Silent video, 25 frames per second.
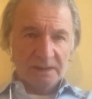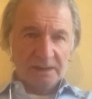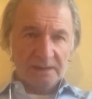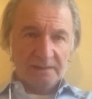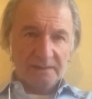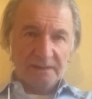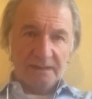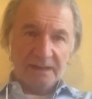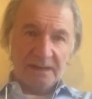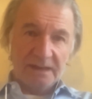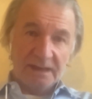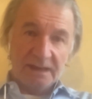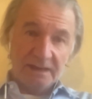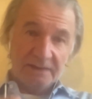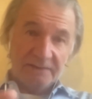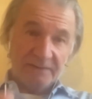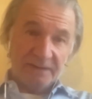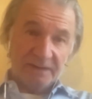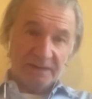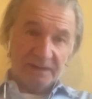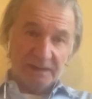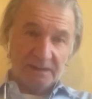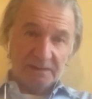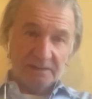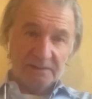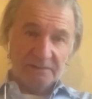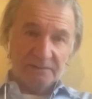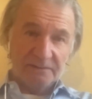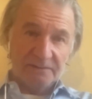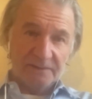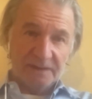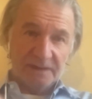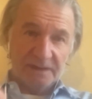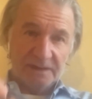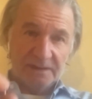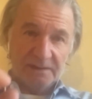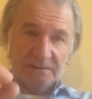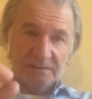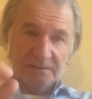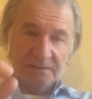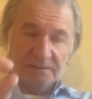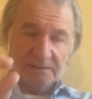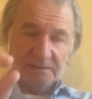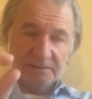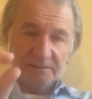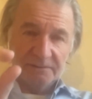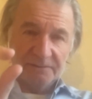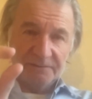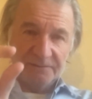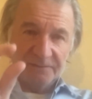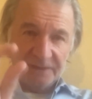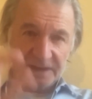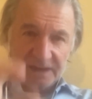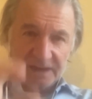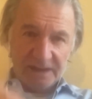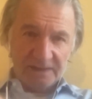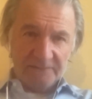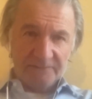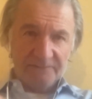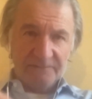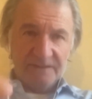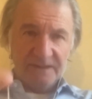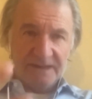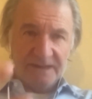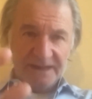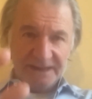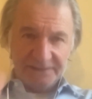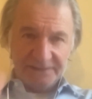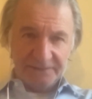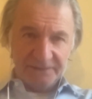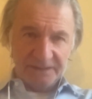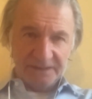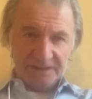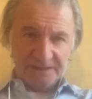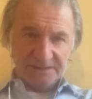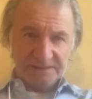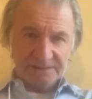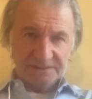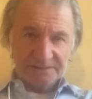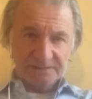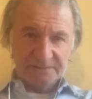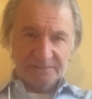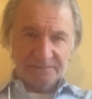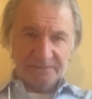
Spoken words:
And they have identified 5 areas,